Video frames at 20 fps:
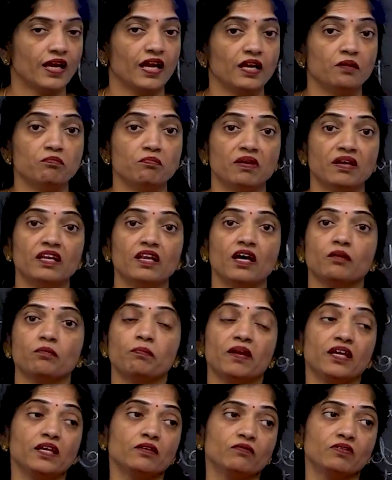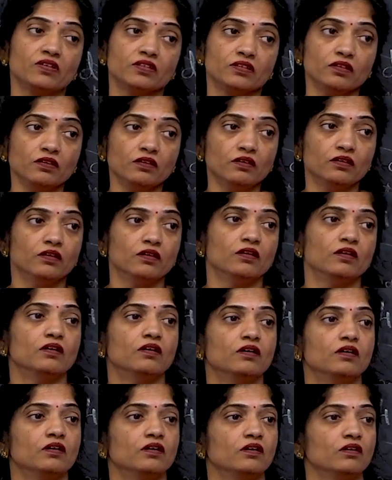and men are paying with the
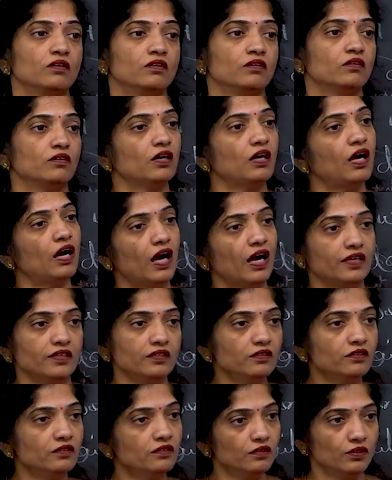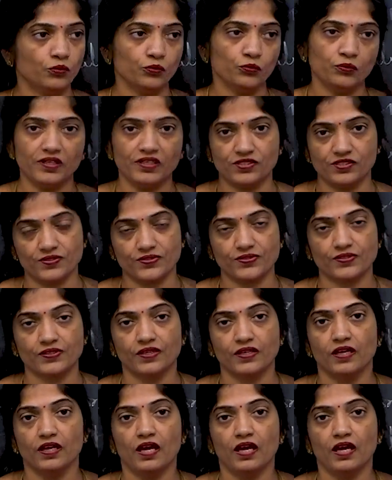higher wages.